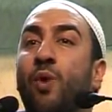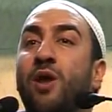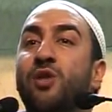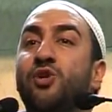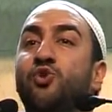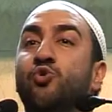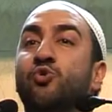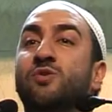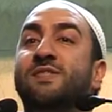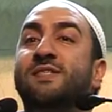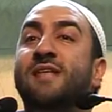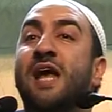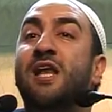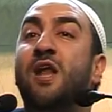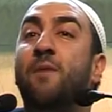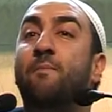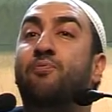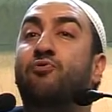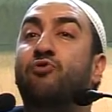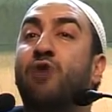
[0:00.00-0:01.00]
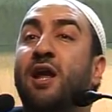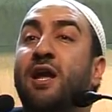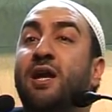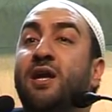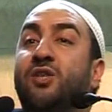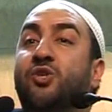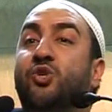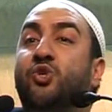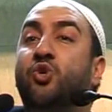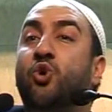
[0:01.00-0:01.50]
when you
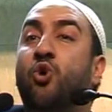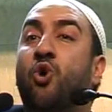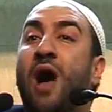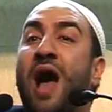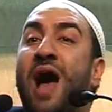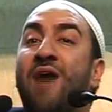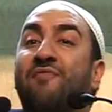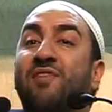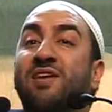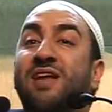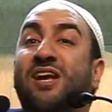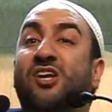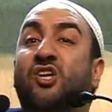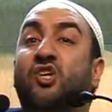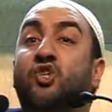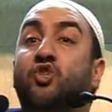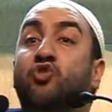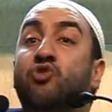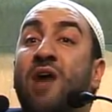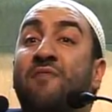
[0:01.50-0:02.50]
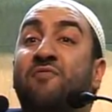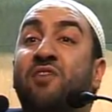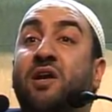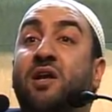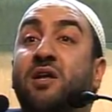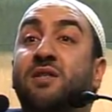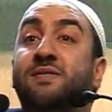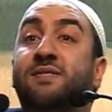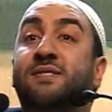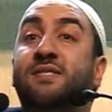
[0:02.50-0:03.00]
celebrate or have an
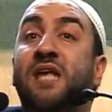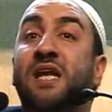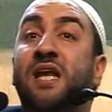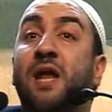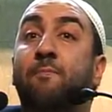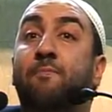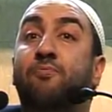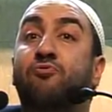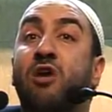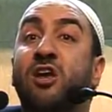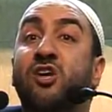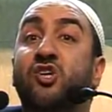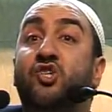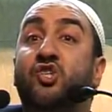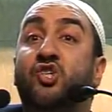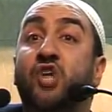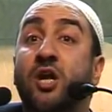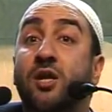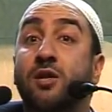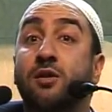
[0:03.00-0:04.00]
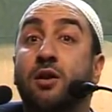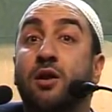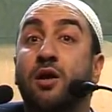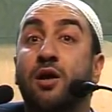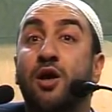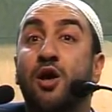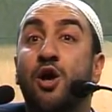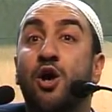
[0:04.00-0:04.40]
extravagant celebration,